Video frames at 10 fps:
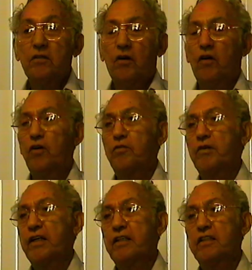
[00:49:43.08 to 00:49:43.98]
Oh
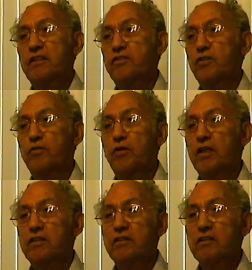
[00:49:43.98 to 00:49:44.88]
man, it sure
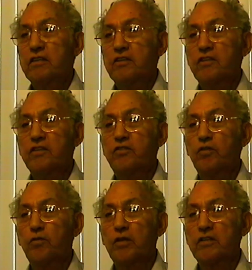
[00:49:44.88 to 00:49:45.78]
was. It sure
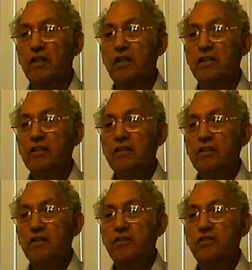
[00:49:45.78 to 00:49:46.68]
was hard.
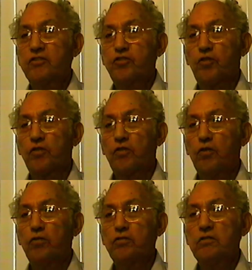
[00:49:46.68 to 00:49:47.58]
They sure
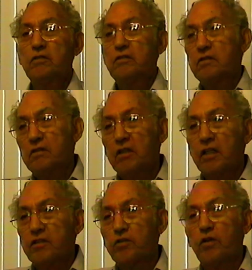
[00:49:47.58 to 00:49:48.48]
hole,
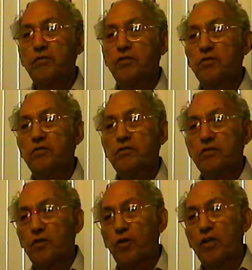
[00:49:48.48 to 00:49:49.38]
and you have to
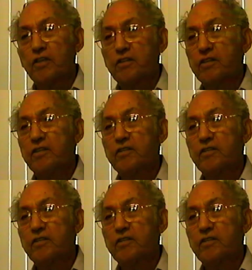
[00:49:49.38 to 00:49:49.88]
go like this.